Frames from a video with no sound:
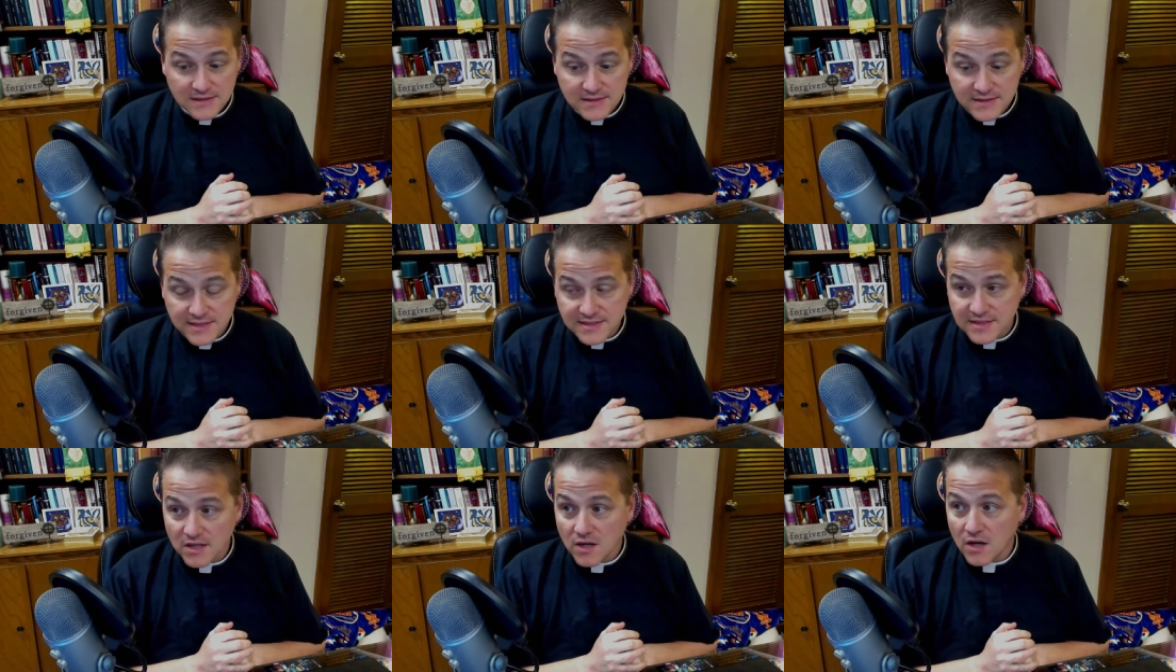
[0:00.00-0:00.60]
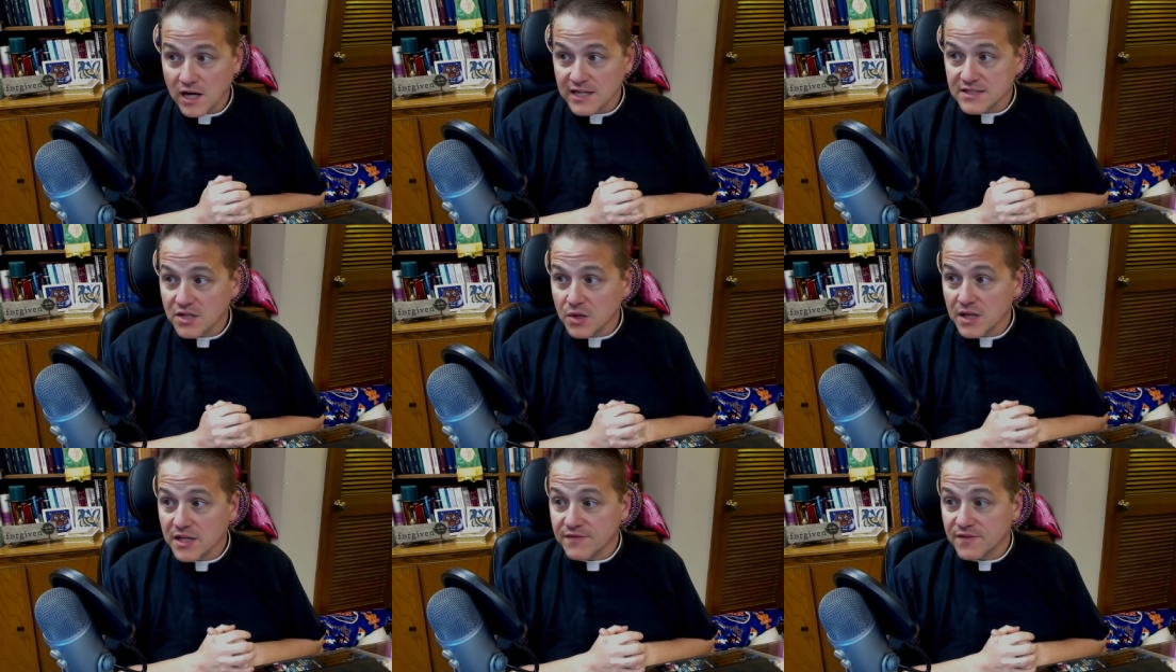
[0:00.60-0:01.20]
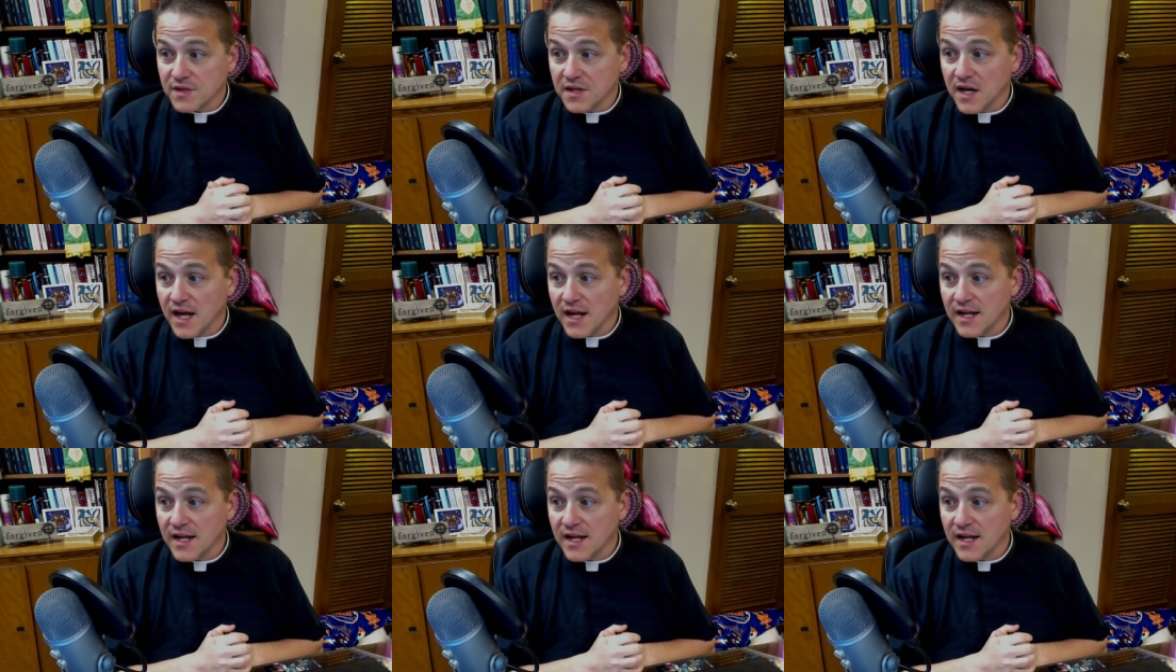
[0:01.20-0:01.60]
He said, Oh, I totally forgot